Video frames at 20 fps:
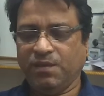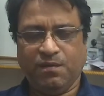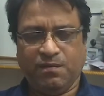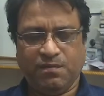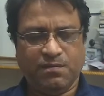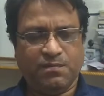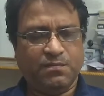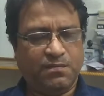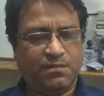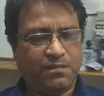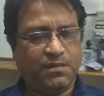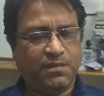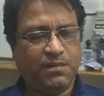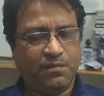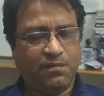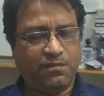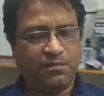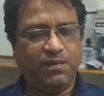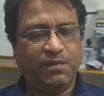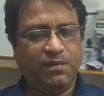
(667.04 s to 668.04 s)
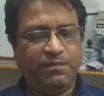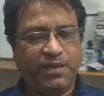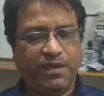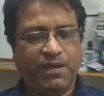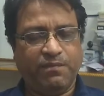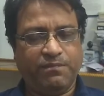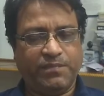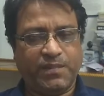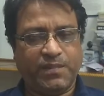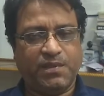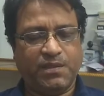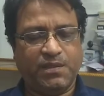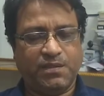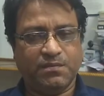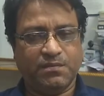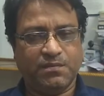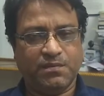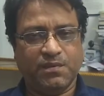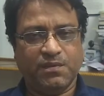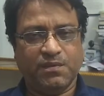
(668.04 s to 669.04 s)
will be
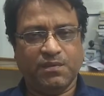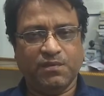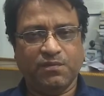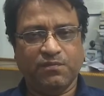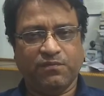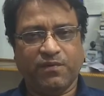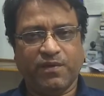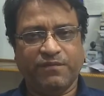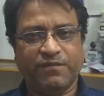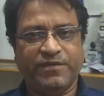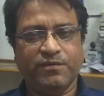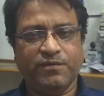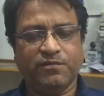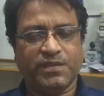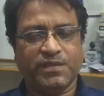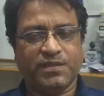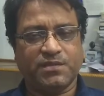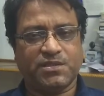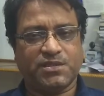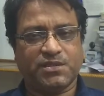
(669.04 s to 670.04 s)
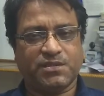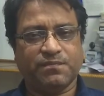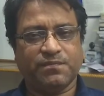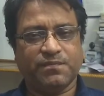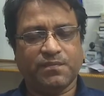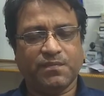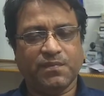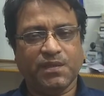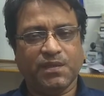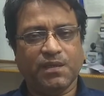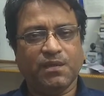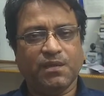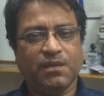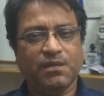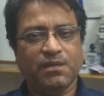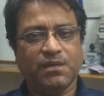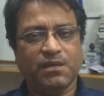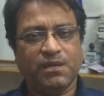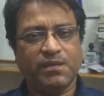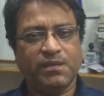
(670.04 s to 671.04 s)
hampered for a few months.
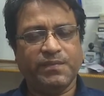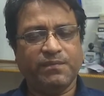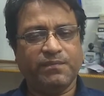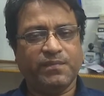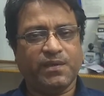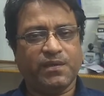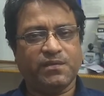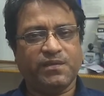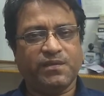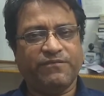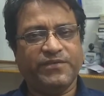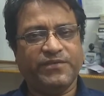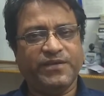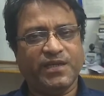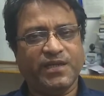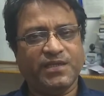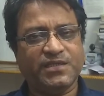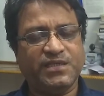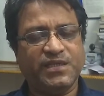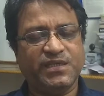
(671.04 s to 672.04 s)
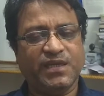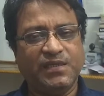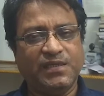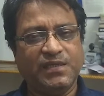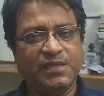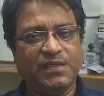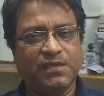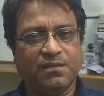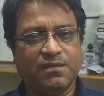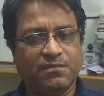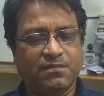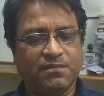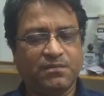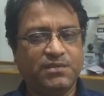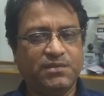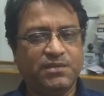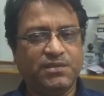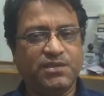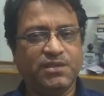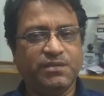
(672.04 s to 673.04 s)
Remember, the financial
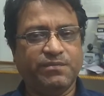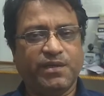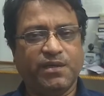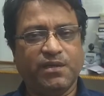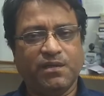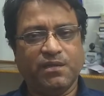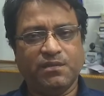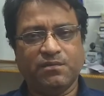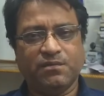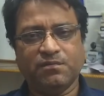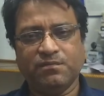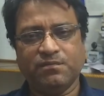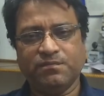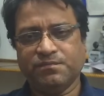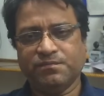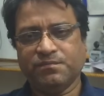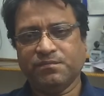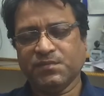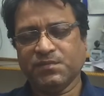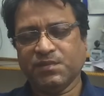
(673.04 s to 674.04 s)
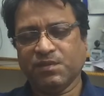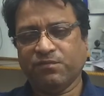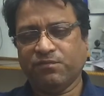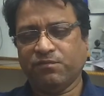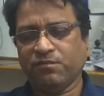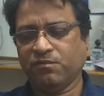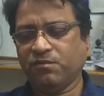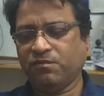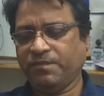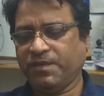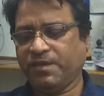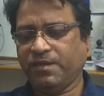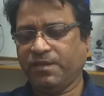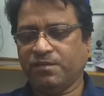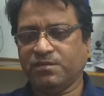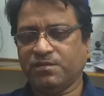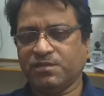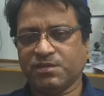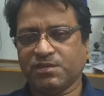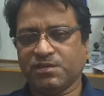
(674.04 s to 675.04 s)
year is divided into 4
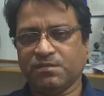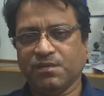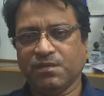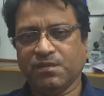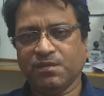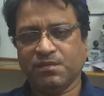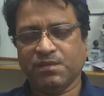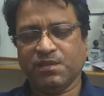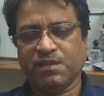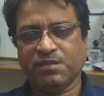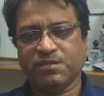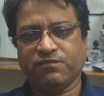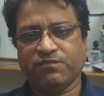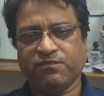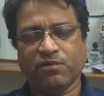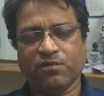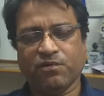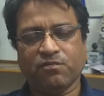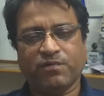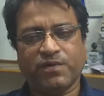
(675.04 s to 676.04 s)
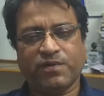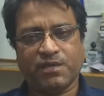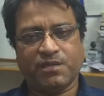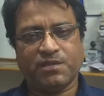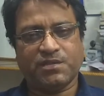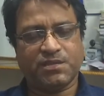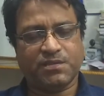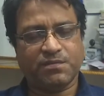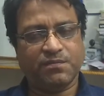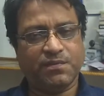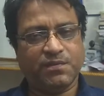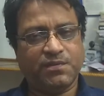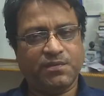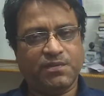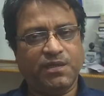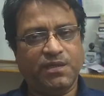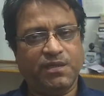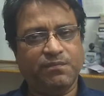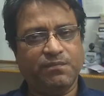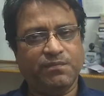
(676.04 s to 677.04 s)
periods, that is 4 quarters.
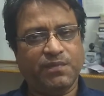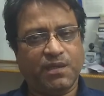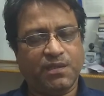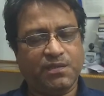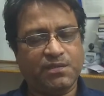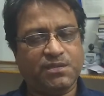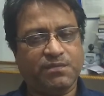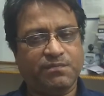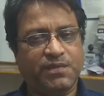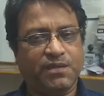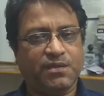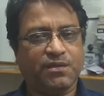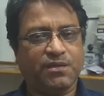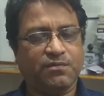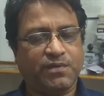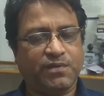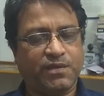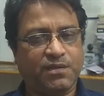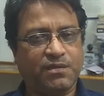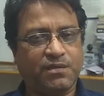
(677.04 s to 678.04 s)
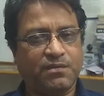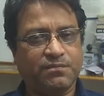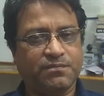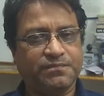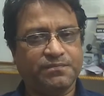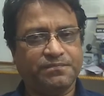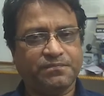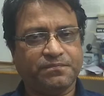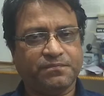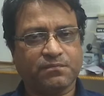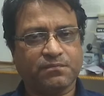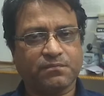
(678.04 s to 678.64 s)
3 months make a quarter.